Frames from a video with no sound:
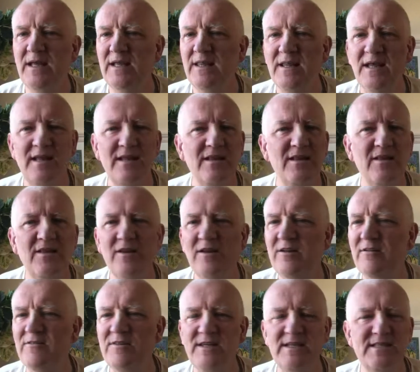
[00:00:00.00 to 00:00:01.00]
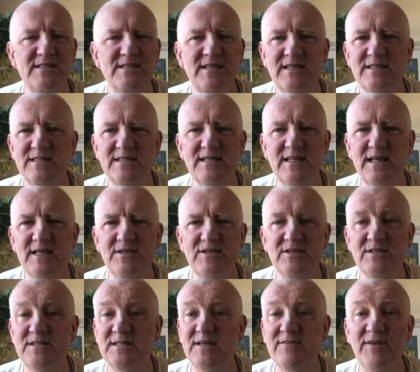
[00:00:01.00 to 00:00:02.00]
then none of these
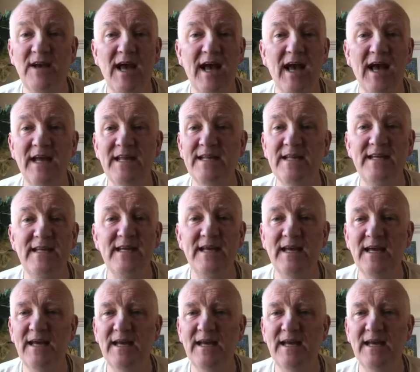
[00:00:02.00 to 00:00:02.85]
designations have any